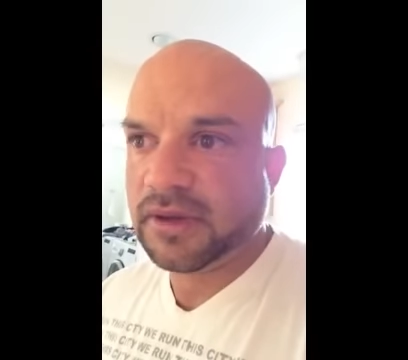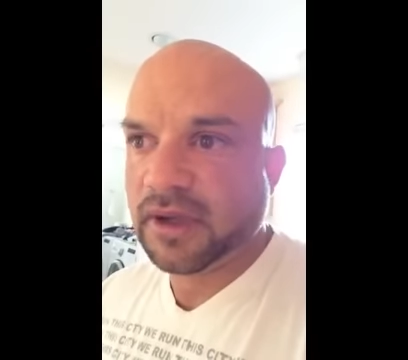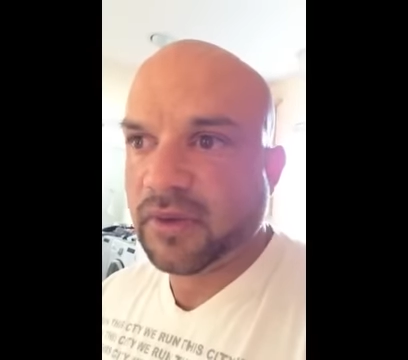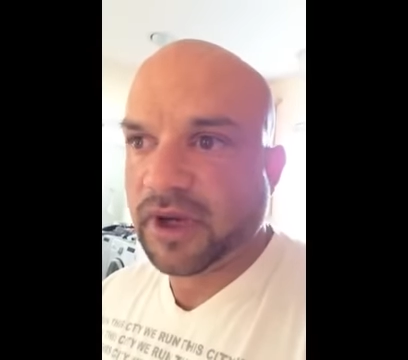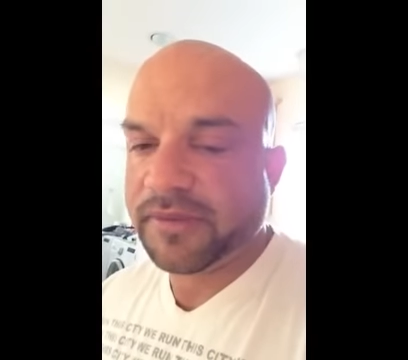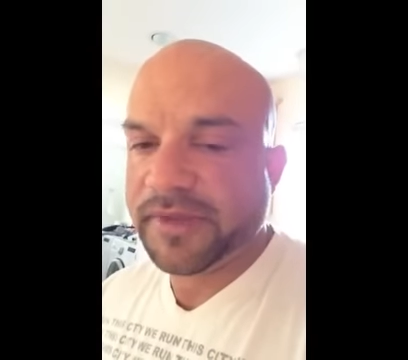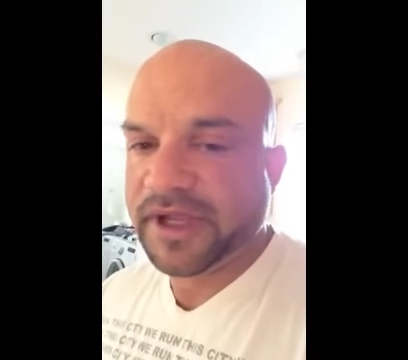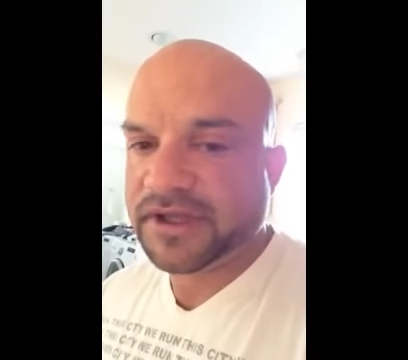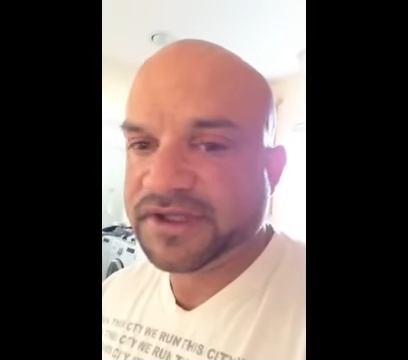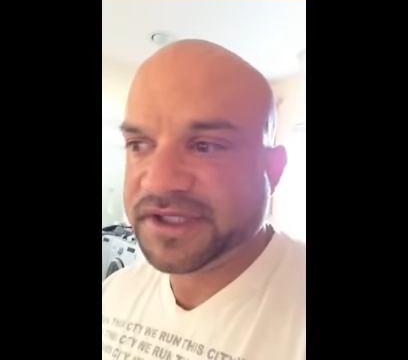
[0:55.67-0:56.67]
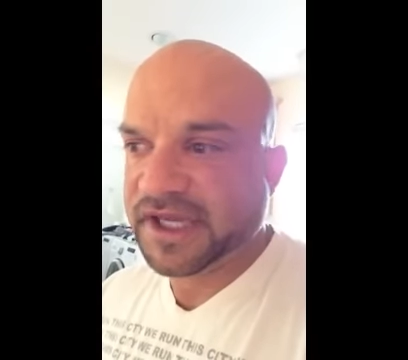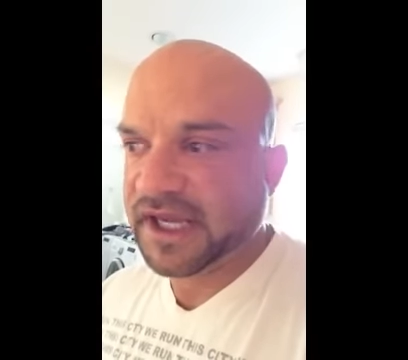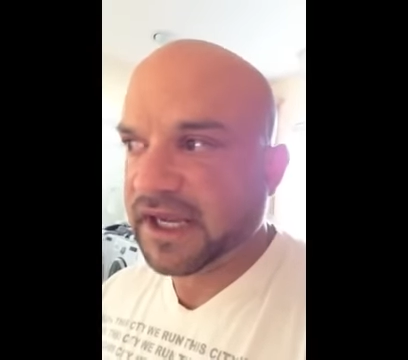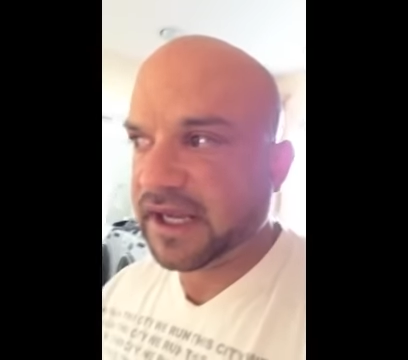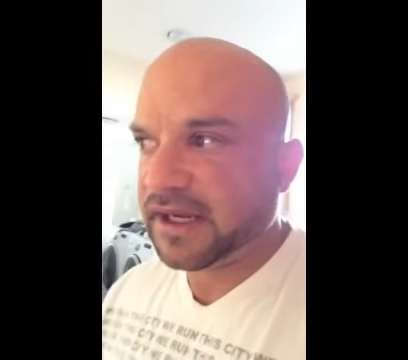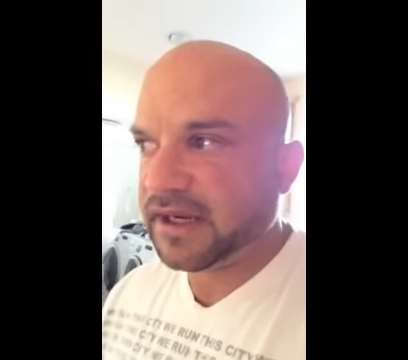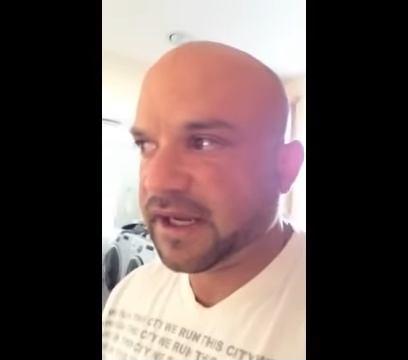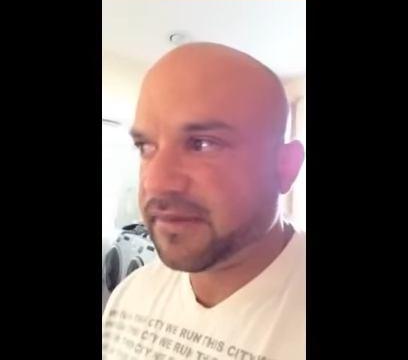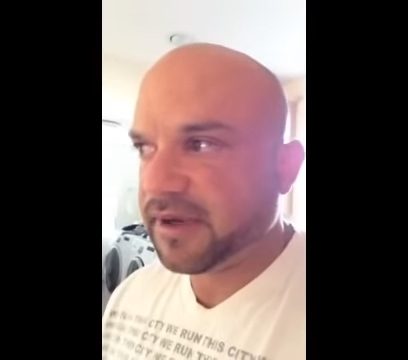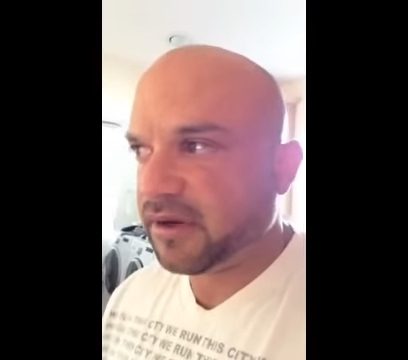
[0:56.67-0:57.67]
one of the meals, and
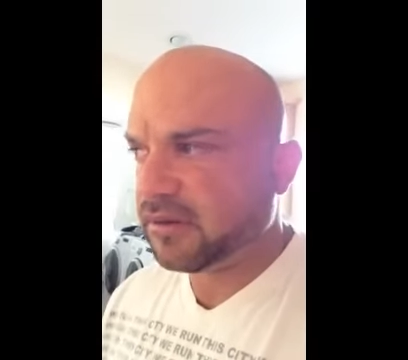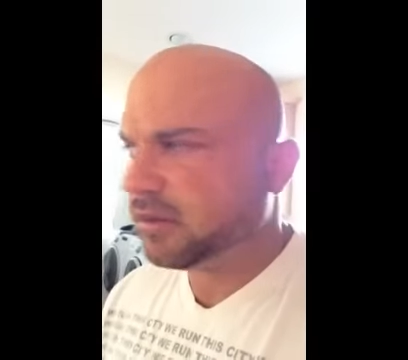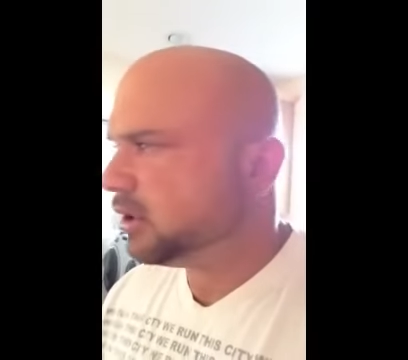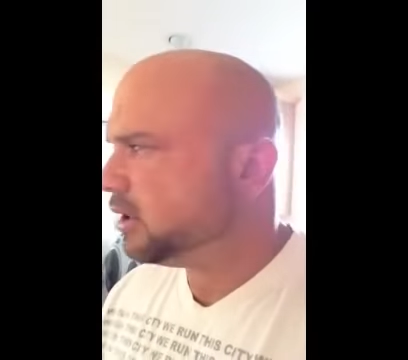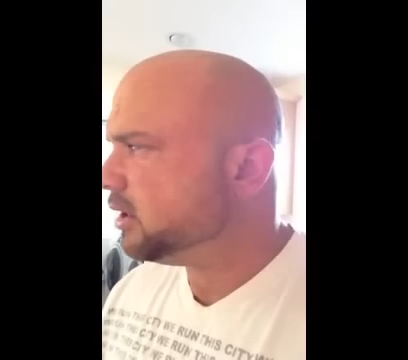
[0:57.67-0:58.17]
had about